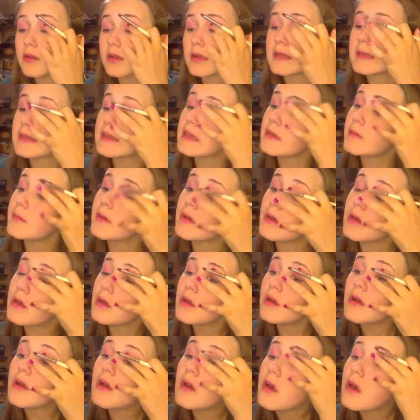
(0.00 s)
You can give it
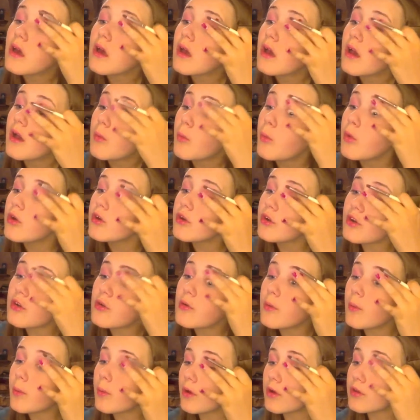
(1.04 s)
one of
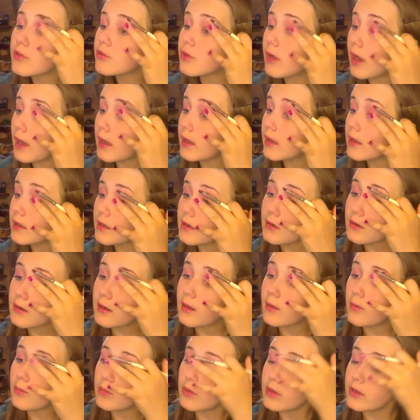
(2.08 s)
your towards your eyelid or
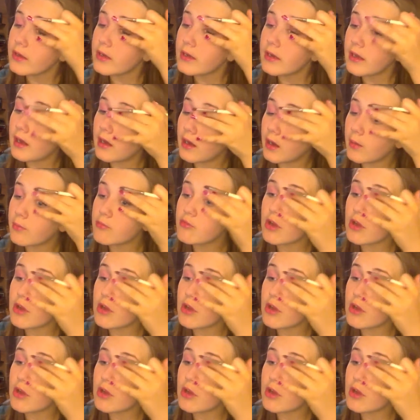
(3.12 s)
kind of blend it out.